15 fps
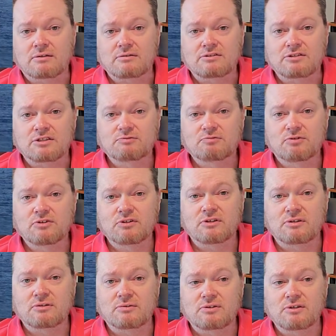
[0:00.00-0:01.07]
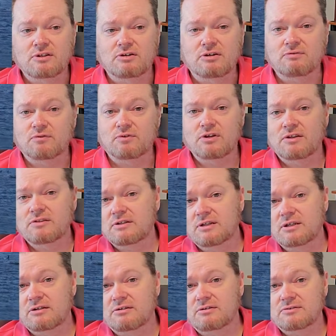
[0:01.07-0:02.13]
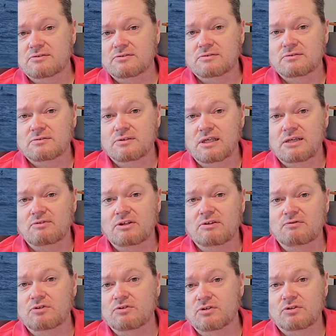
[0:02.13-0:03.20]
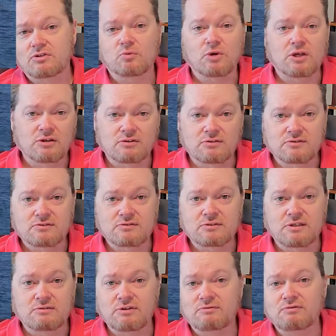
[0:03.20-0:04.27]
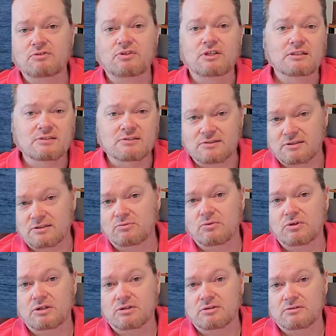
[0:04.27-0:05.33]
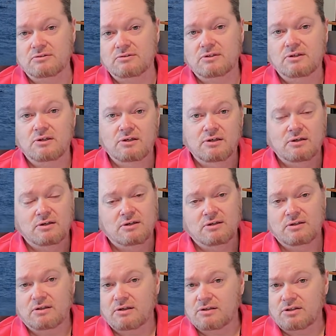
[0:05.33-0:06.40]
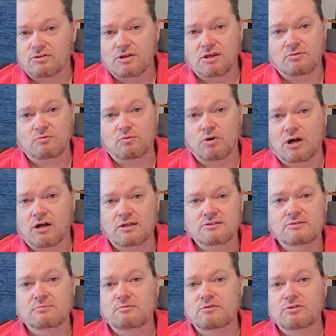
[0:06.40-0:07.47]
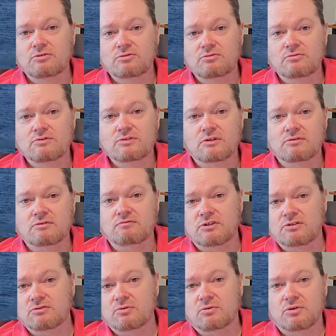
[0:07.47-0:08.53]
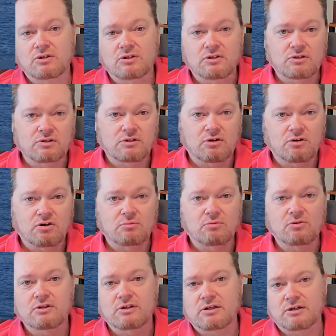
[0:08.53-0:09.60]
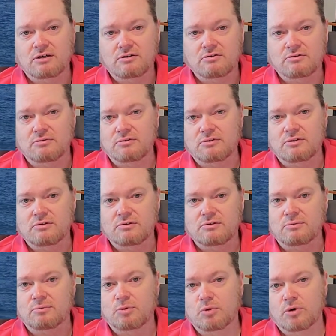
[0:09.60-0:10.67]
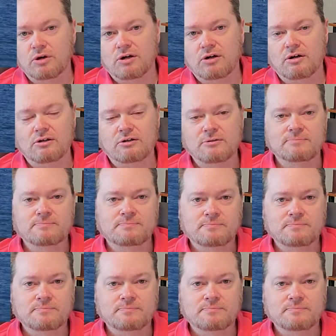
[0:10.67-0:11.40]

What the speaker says: just for if for nothing else, even if you took the whales, even if you didn't see the whales, you get awesome views of the Victoria Harbor there, the port area.